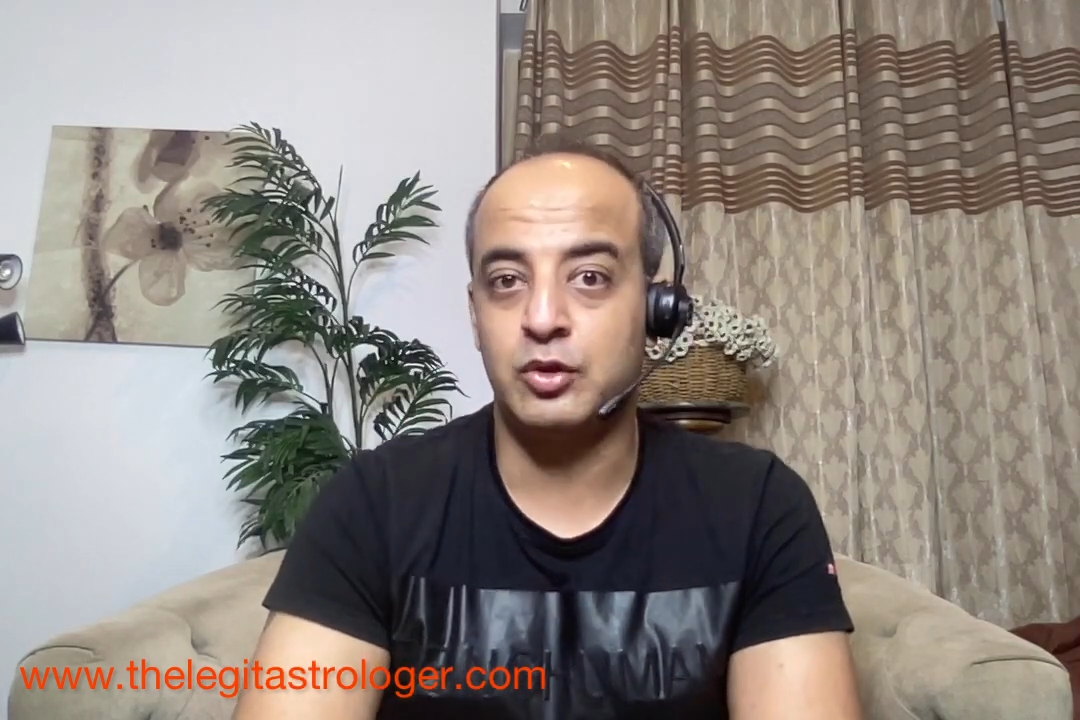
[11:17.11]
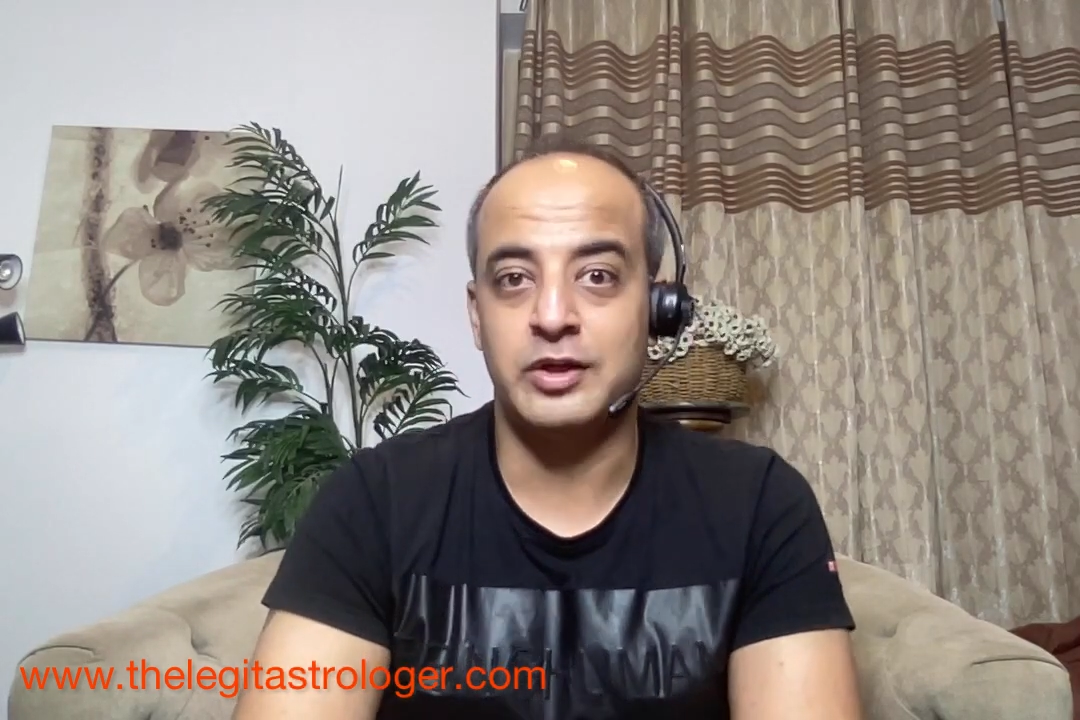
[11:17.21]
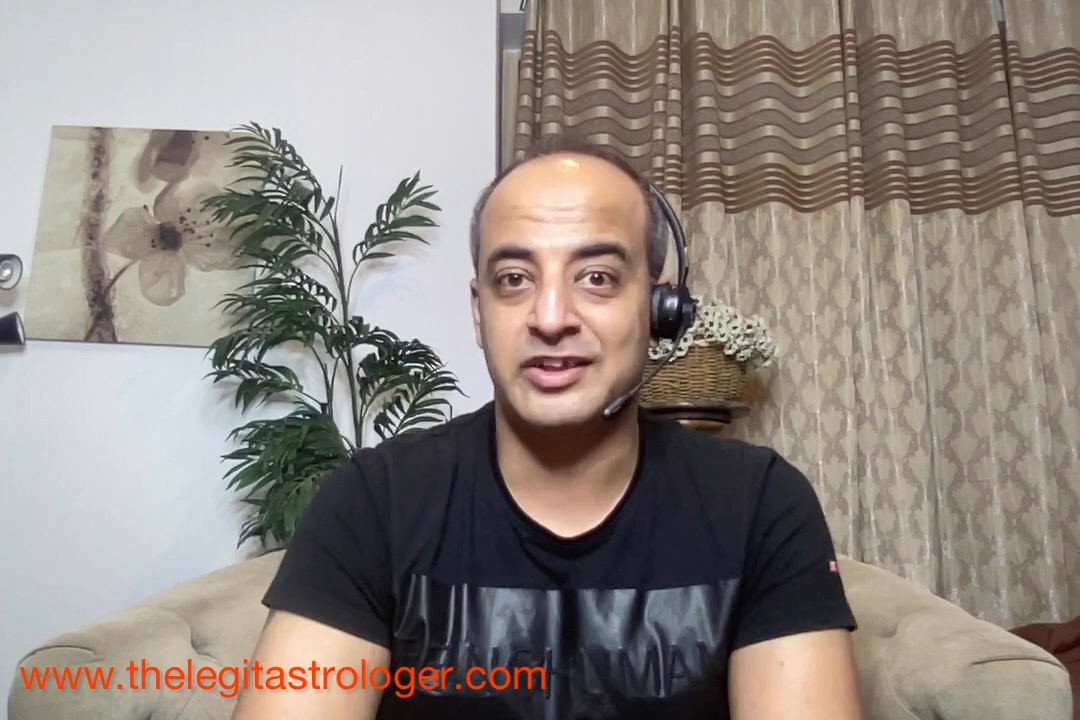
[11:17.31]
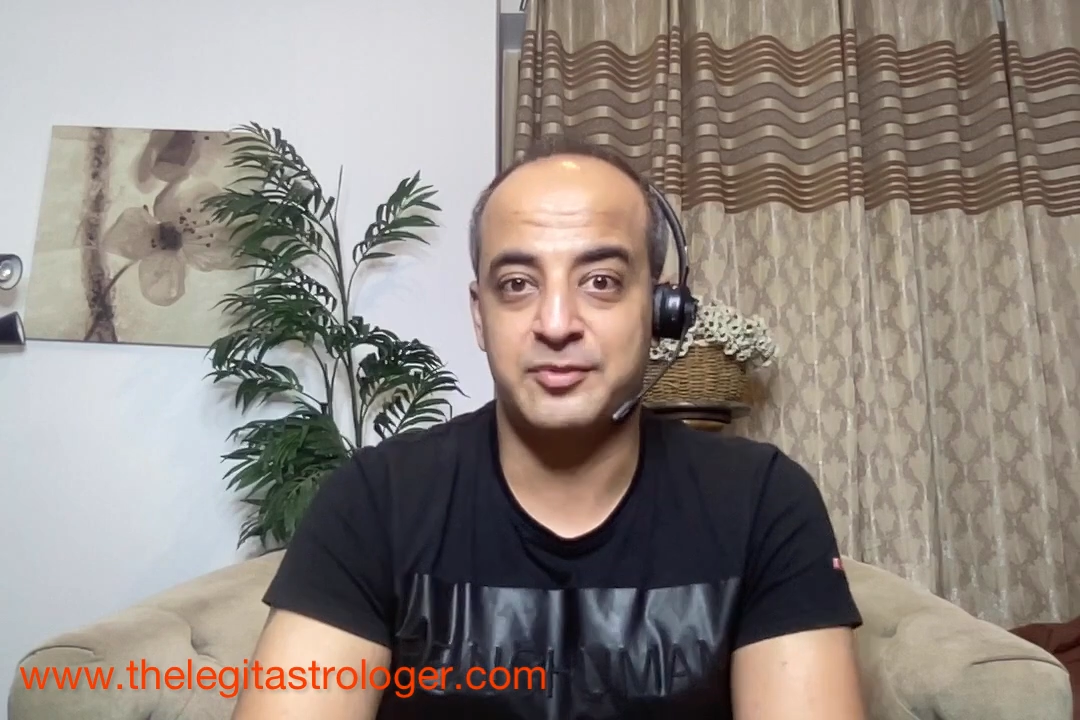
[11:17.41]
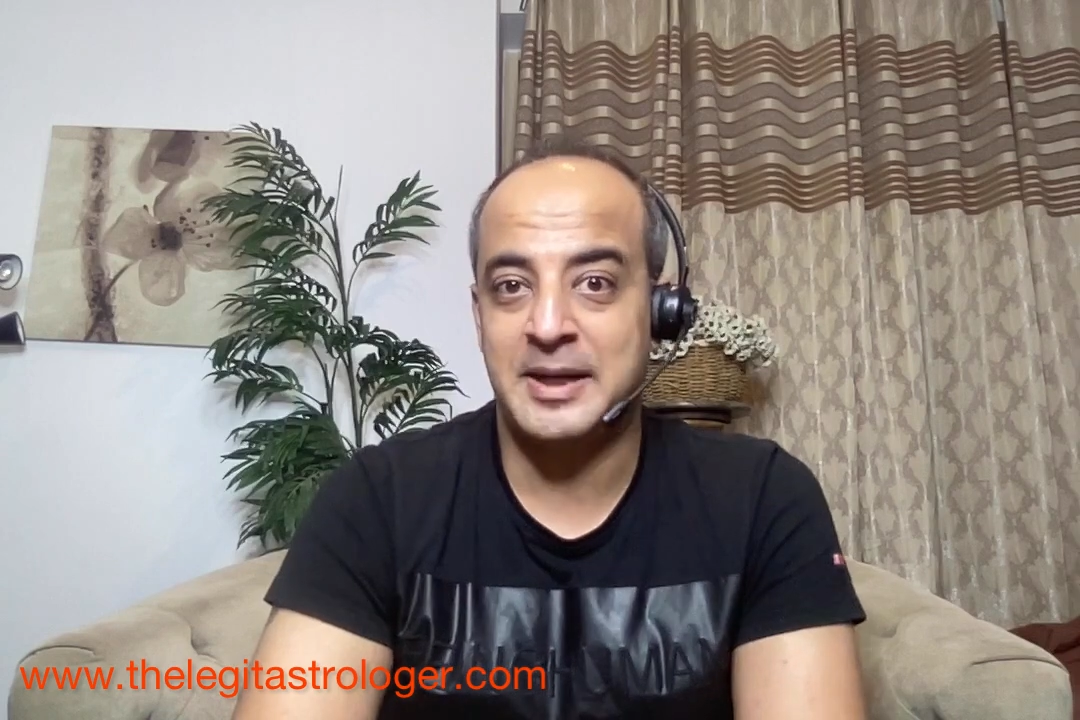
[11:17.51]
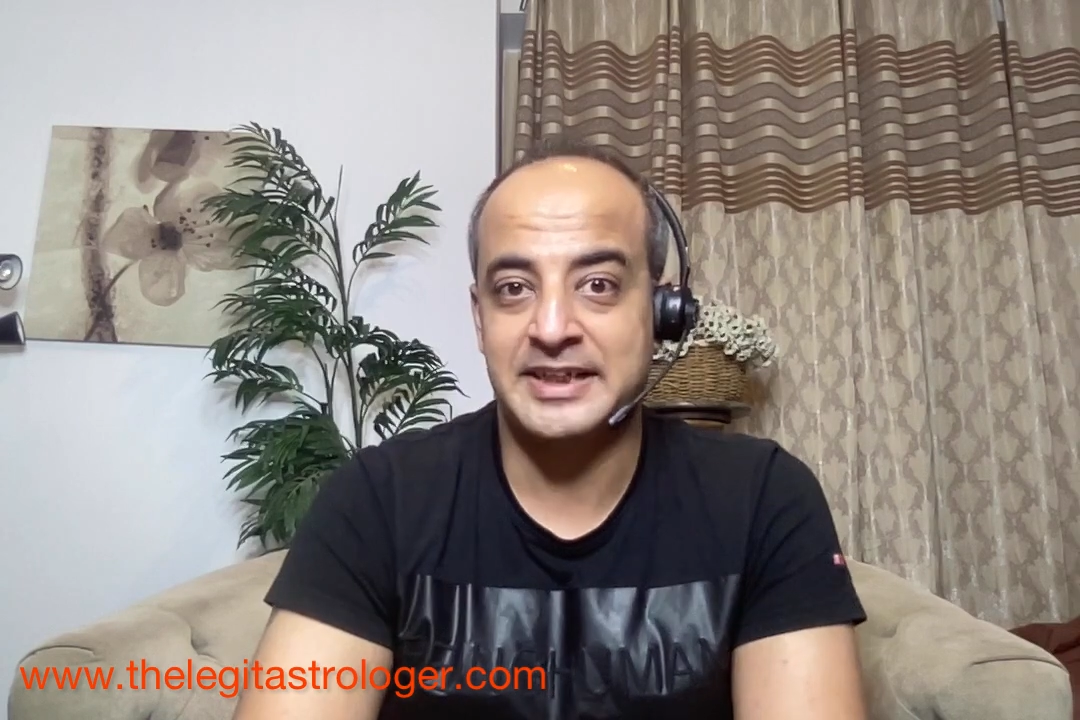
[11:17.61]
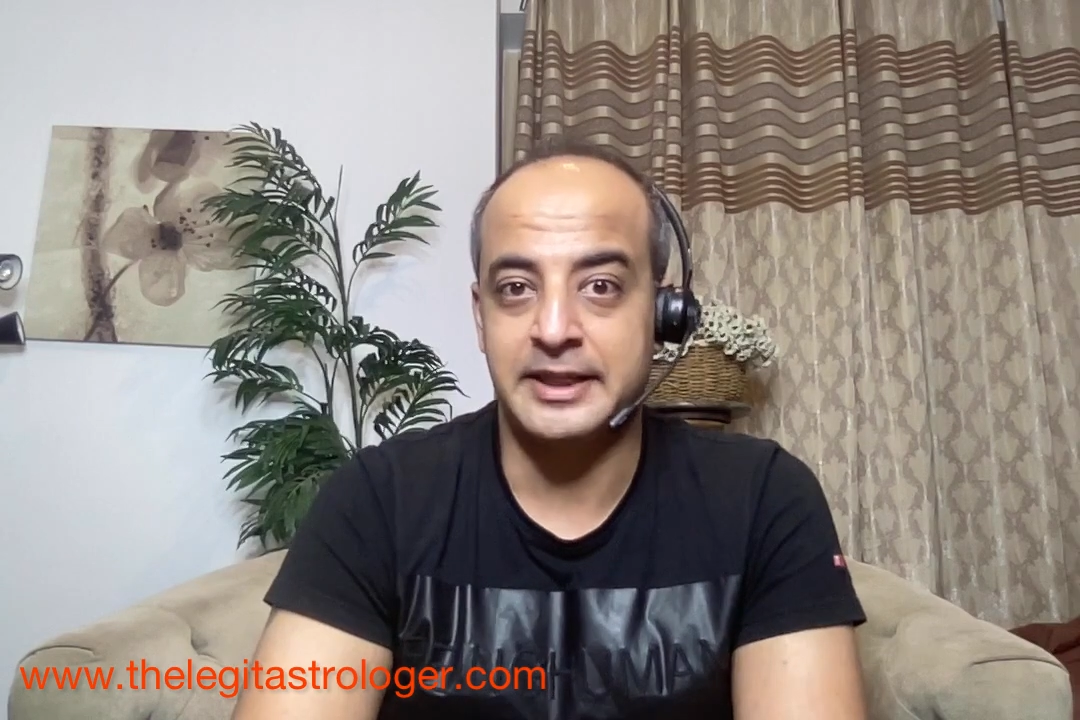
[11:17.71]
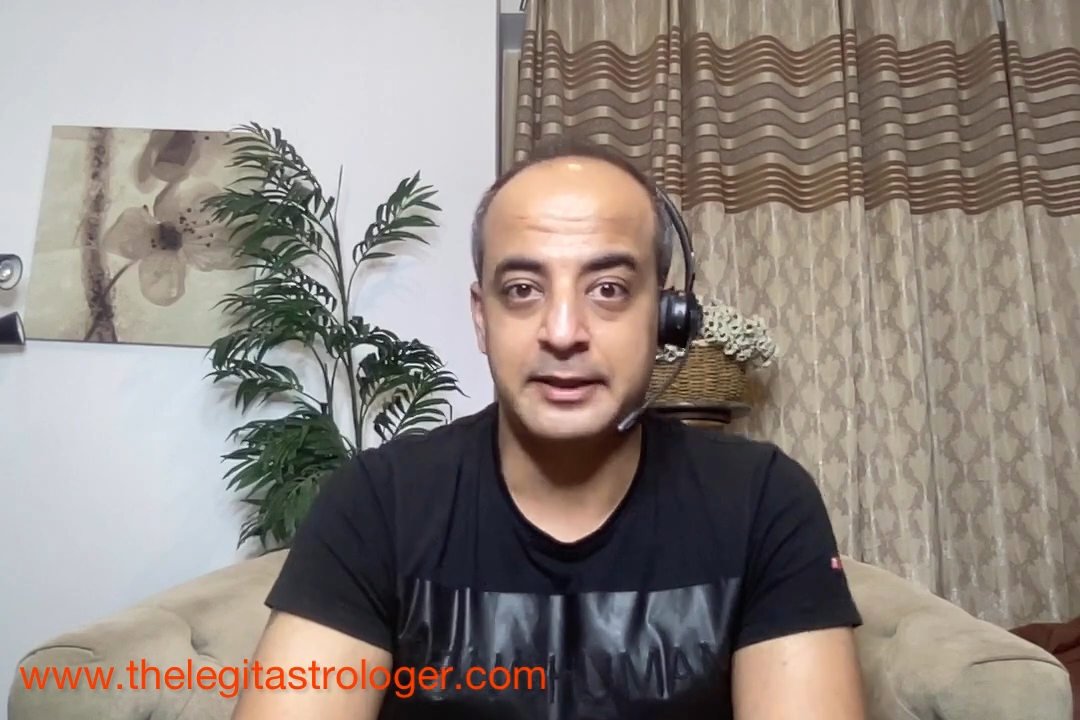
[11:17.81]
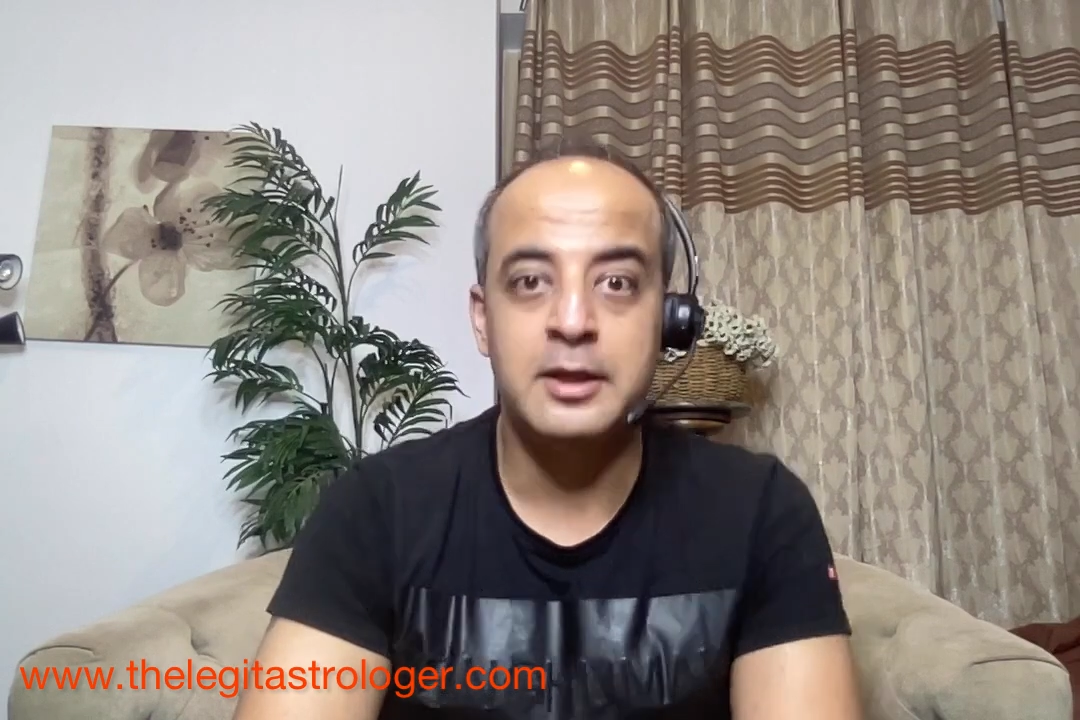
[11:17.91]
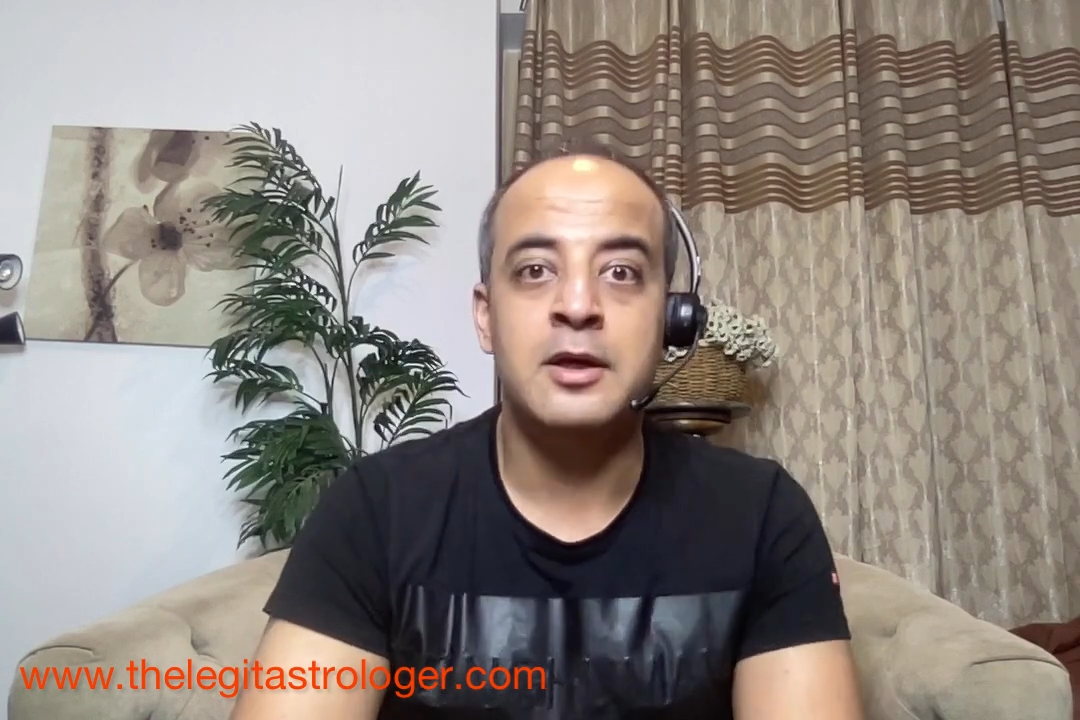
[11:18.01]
not expecting.